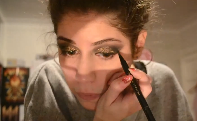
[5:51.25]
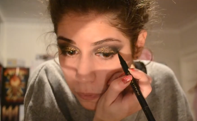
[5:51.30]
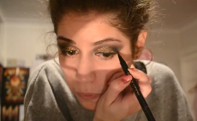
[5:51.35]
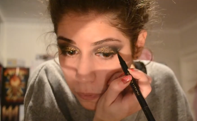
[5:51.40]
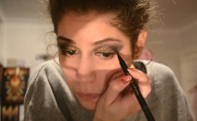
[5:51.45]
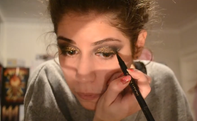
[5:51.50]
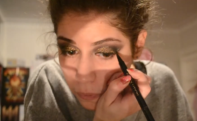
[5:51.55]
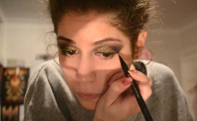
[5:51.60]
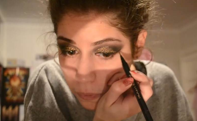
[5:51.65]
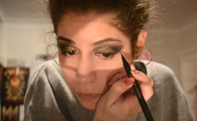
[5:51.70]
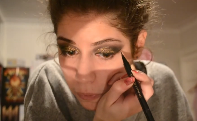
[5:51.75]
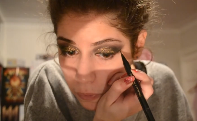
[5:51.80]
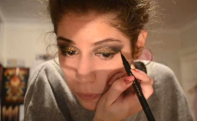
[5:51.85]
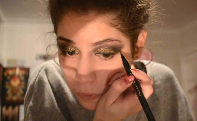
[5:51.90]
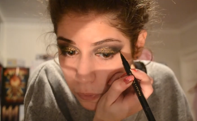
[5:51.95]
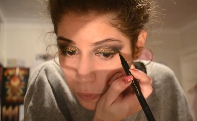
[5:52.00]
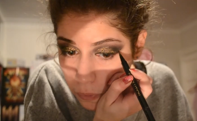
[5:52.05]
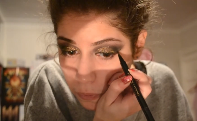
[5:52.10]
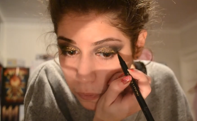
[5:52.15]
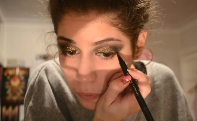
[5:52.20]

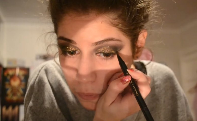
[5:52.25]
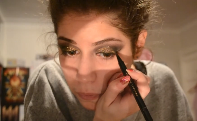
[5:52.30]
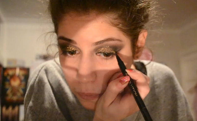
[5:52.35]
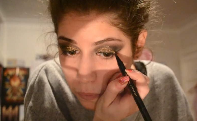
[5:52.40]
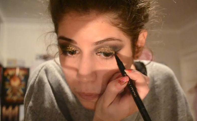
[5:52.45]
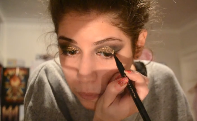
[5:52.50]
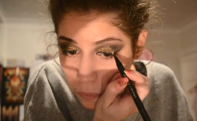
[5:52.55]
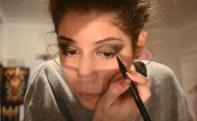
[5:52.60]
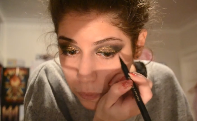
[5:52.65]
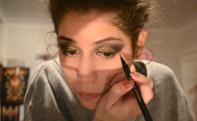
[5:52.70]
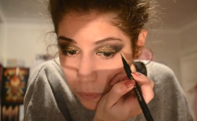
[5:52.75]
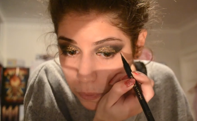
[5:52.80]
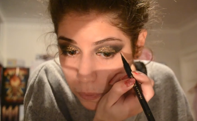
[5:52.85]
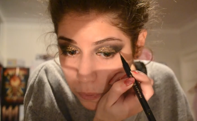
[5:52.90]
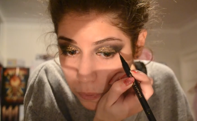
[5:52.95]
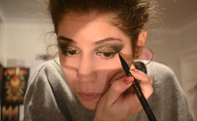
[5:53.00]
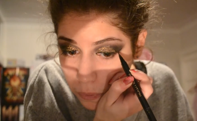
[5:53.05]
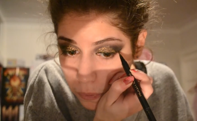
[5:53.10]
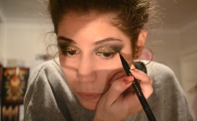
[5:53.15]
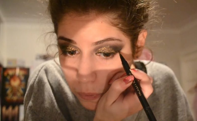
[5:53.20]

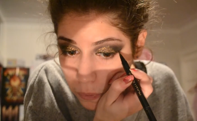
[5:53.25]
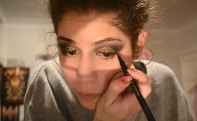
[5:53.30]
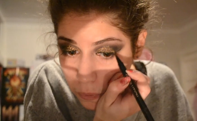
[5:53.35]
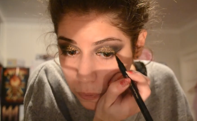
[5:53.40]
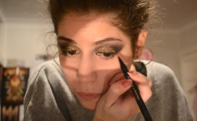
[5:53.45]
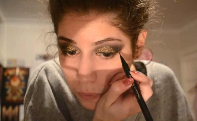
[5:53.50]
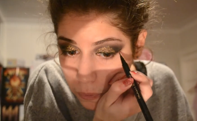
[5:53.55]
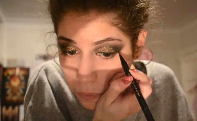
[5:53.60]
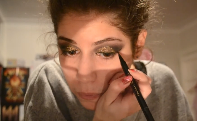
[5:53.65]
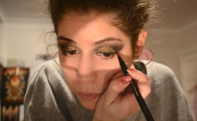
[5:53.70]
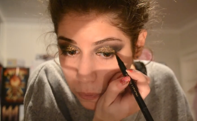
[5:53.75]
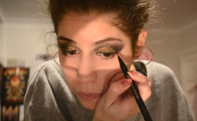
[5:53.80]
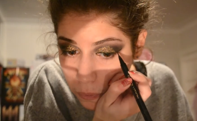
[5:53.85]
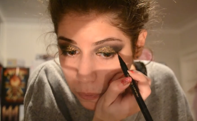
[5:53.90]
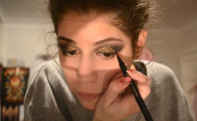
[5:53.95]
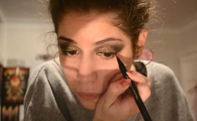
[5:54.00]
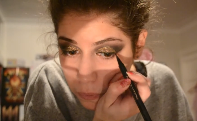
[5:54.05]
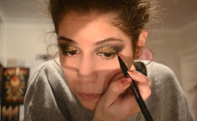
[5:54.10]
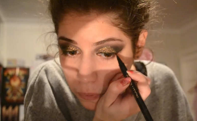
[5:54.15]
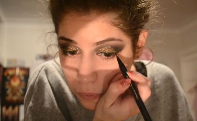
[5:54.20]

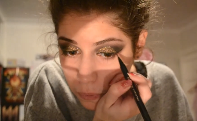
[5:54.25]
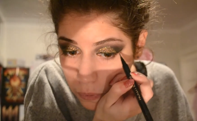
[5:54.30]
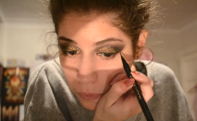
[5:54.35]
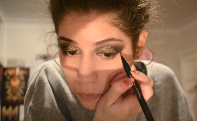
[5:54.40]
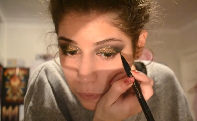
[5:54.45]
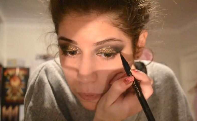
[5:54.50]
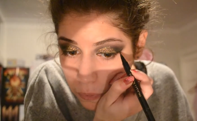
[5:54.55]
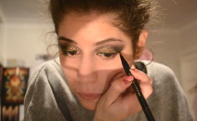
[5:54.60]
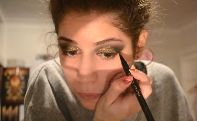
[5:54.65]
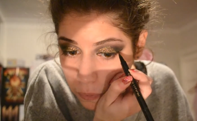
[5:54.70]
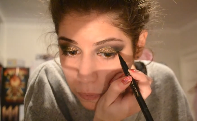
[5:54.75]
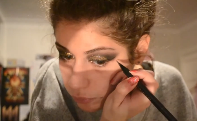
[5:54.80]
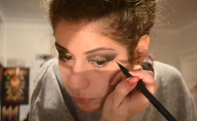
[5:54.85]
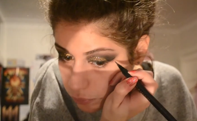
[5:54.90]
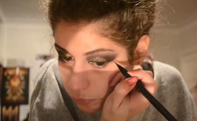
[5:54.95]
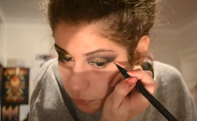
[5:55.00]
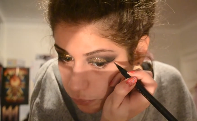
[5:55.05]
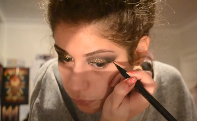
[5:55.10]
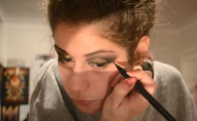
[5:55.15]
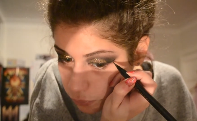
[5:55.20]

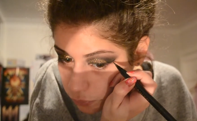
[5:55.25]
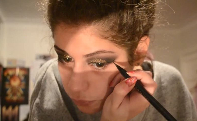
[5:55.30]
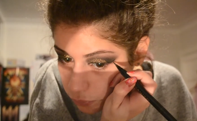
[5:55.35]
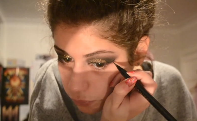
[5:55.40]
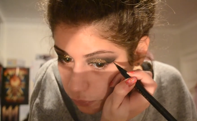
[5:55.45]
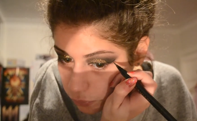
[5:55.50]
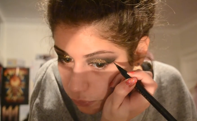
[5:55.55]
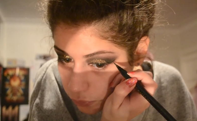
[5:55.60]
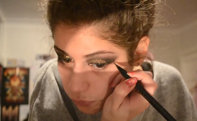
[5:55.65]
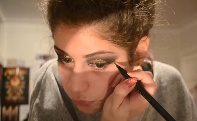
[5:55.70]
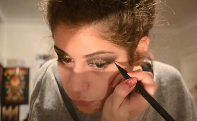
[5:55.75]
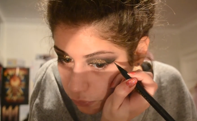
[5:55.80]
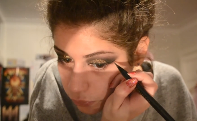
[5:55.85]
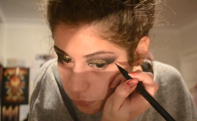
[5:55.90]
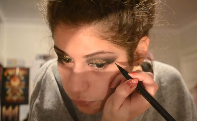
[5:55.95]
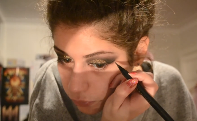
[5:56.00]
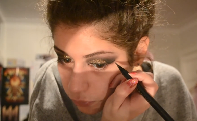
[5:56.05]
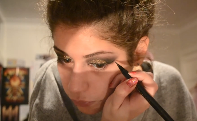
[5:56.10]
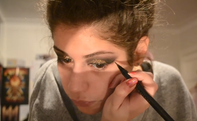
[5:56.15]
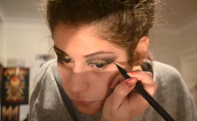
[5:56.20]

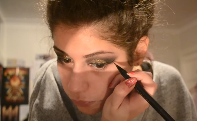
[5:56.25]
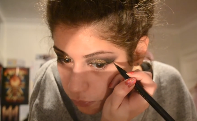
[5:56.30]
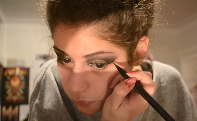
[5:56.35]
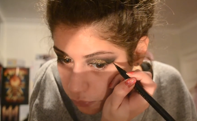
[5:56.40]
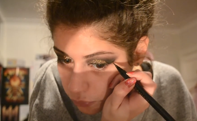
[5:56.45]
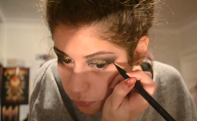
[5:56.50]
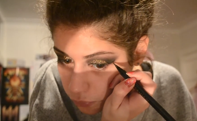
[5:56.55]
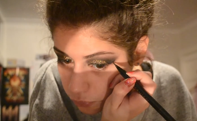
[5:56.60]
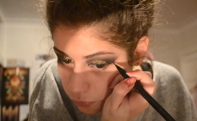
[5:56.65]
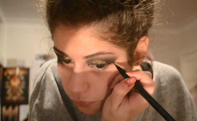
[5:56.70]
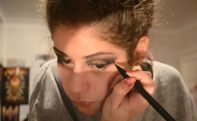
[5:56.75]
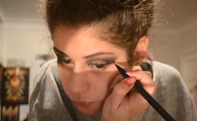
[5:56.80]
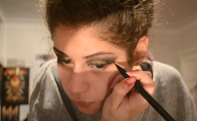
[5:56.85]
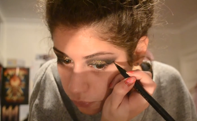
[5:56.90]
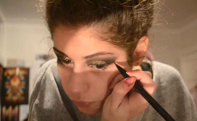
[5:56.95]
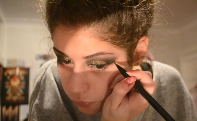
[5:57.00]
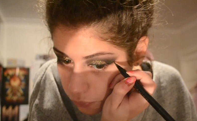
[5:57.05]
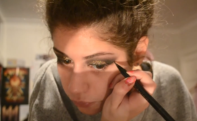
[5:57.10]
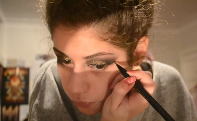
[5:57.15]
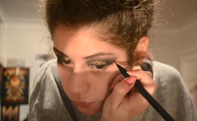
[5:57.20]

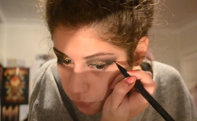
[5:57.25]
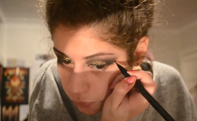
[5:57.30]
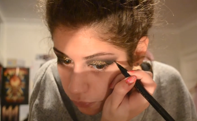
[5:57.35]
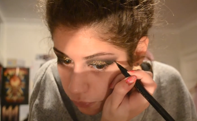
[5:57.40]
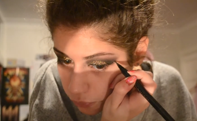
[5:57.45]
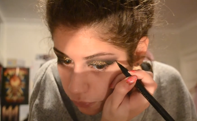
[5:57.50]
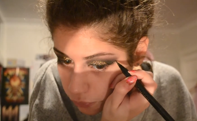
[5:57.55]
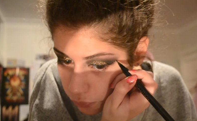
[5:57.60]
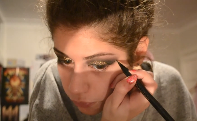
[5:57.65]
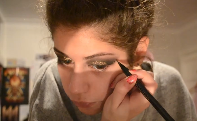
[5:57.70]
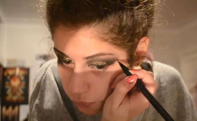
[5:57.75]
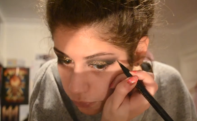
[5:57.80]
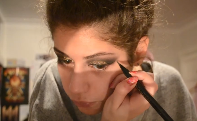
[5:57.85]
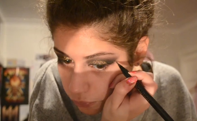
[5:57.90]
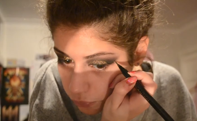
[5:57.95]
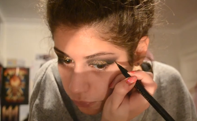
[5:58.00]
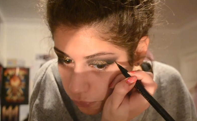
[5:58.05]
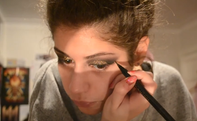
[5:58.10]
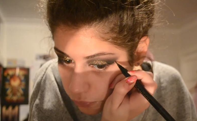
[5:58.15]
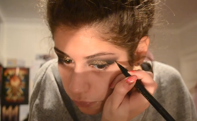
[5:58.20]

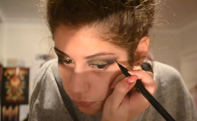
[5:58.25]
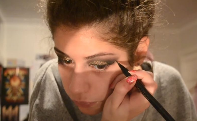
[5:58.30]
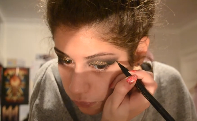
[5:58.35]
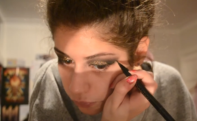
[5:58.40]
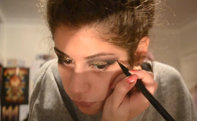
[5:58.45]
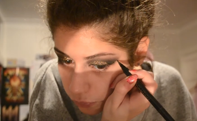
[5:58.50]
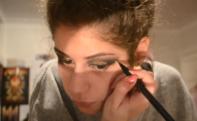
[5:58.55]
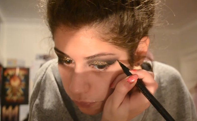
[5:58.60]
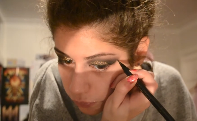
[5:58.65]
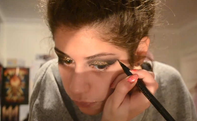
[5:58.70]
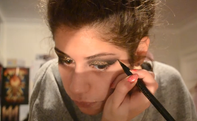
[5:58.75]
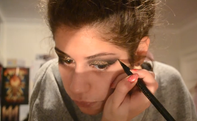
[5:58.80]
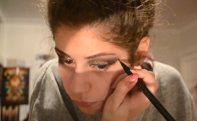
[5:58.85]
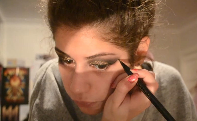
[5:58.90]
[no speech]